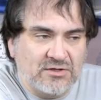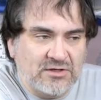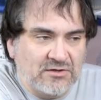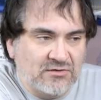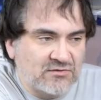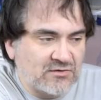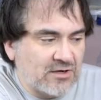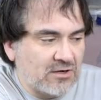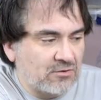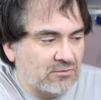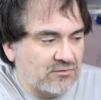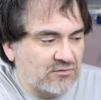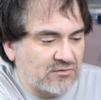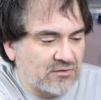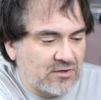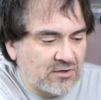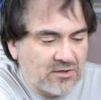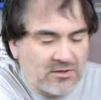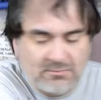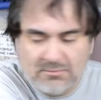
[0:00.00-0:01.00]
these out.
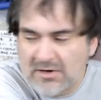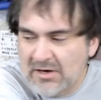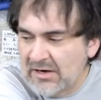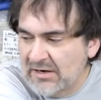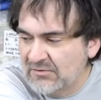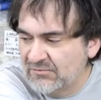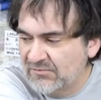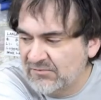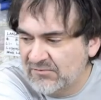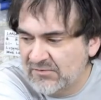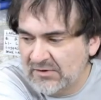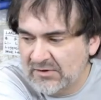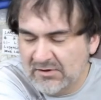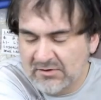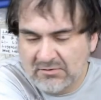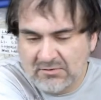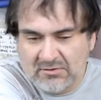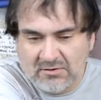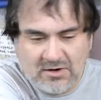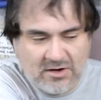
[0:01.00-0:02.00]
I
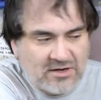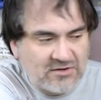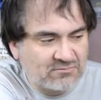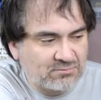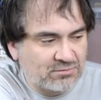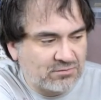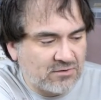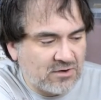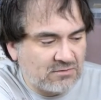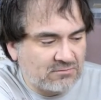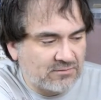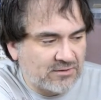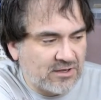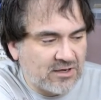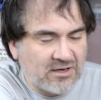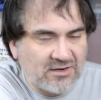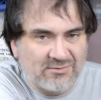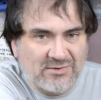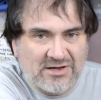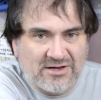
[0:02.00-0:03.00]
figure I've probably
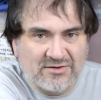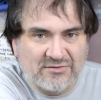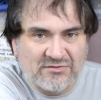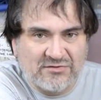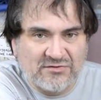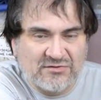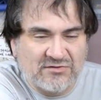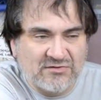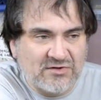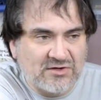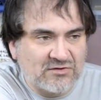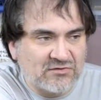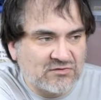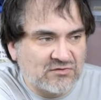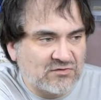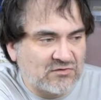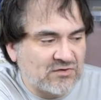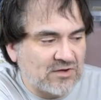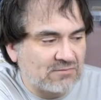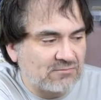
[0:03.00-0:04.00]
got about
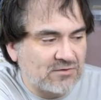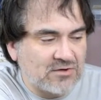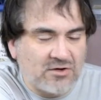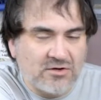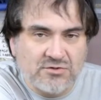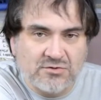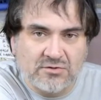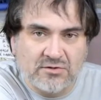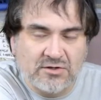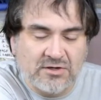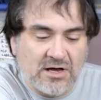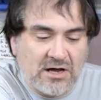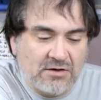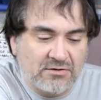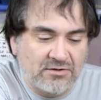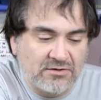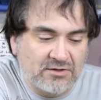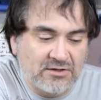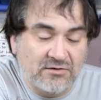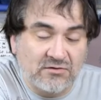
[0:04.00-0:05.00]
600-700
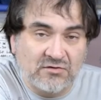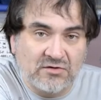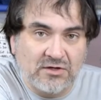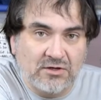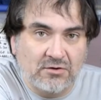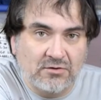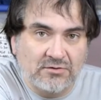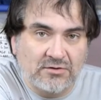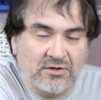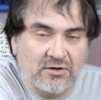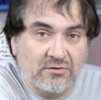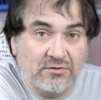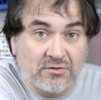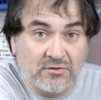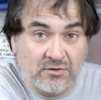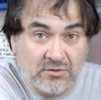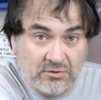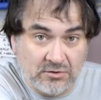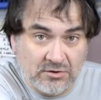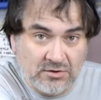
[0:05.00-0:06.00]
out of these here that are
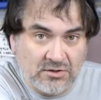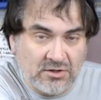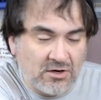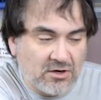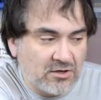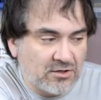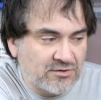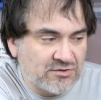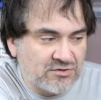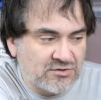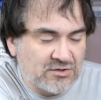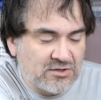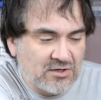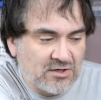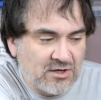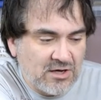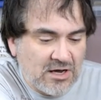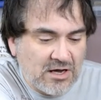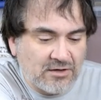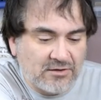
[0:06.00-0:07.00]
the good cards
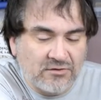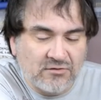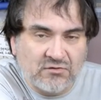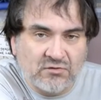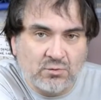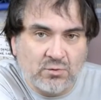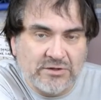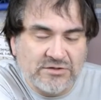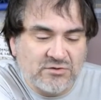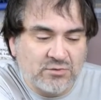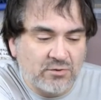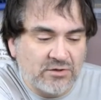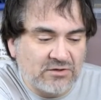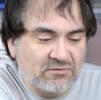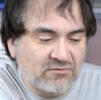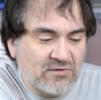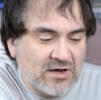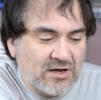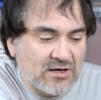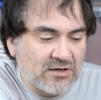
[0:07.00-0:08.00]
out of this
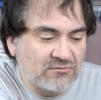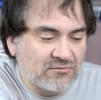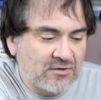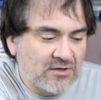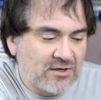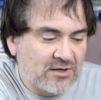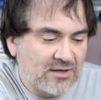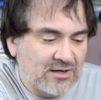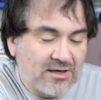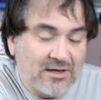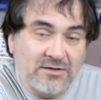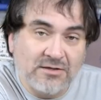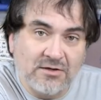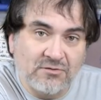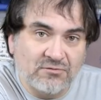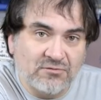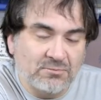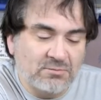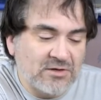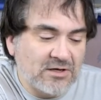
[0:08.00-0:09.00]
125. And
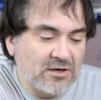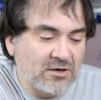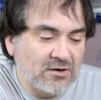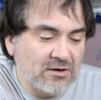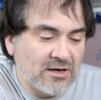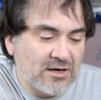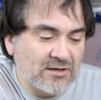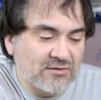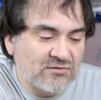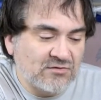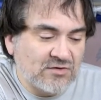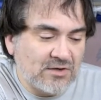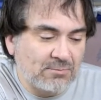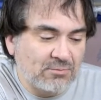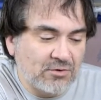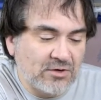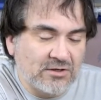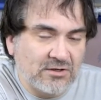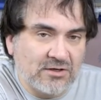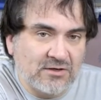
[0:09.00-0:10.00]
then from there, I
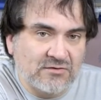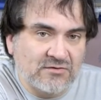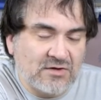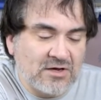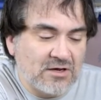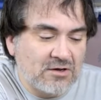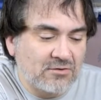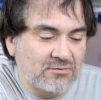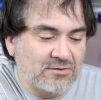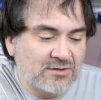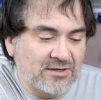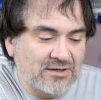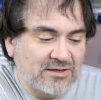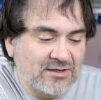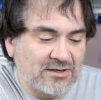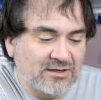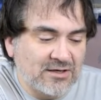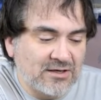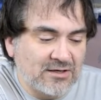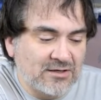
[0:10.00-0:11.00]
separated it down
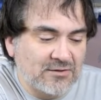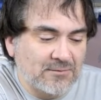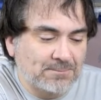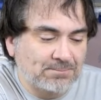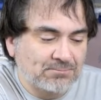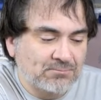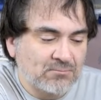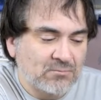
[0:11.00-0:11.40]
again